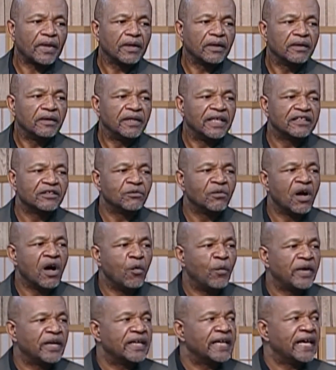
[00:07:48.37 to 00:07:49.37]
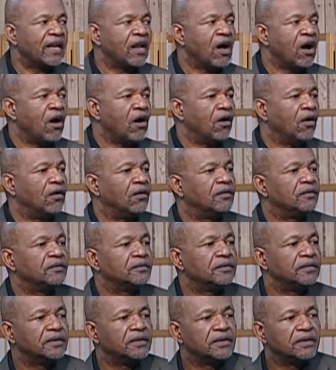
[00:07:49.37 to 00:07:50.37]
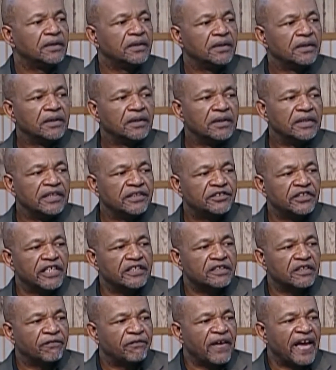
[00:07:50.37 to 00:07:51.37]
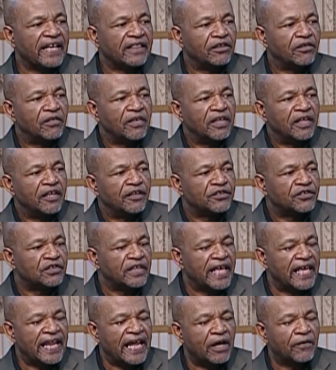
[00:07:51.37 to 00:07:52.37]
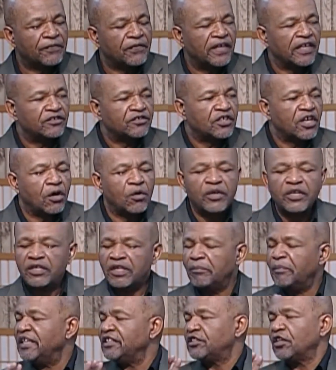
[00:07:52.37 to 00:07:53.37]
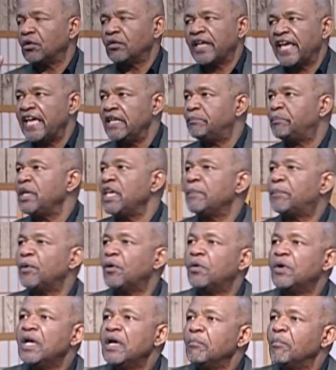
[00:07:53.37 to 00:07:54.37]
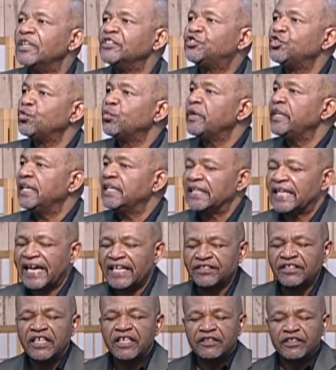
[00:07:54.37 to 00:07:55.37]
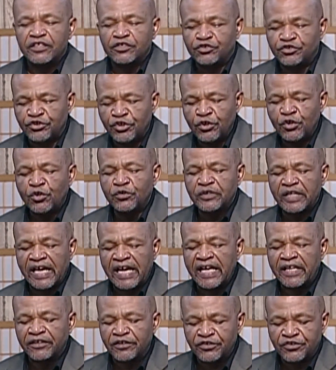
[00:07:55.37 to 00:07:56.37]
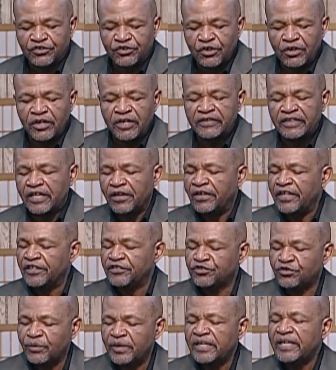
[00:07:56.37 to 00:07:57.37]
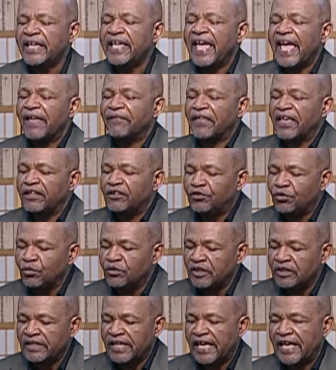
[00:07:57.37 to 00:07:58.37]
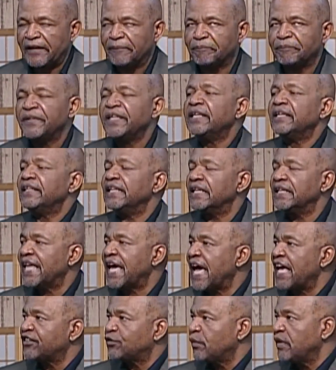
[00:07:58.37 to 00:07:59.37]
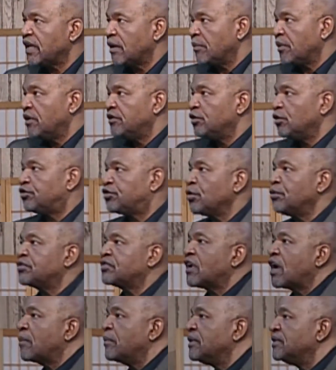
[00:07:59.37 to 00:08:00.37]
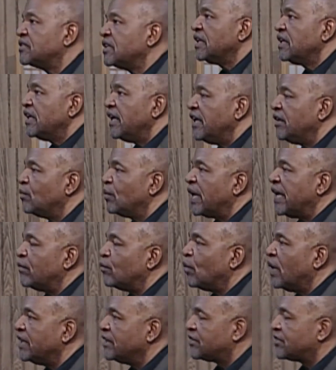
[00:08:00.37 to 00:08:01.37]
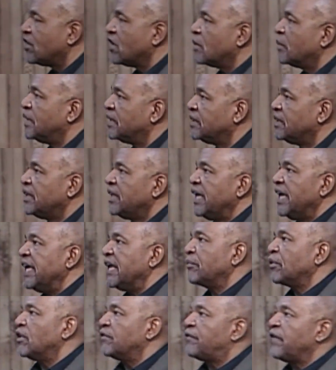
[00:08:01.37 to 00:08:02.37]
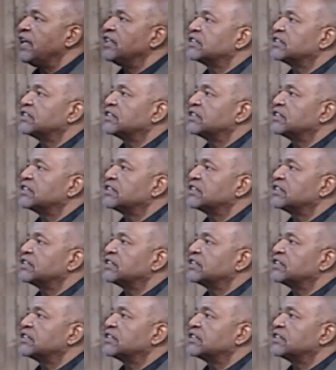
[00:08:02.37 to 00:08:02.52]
Nothing wrong with it at all. It's just the fact that you understand how things go. It means you don't hate people, but you realize the Jews understood their history, and they do today. Now, last week, I'm going to do two sermons and one sermon, and I'm going to finish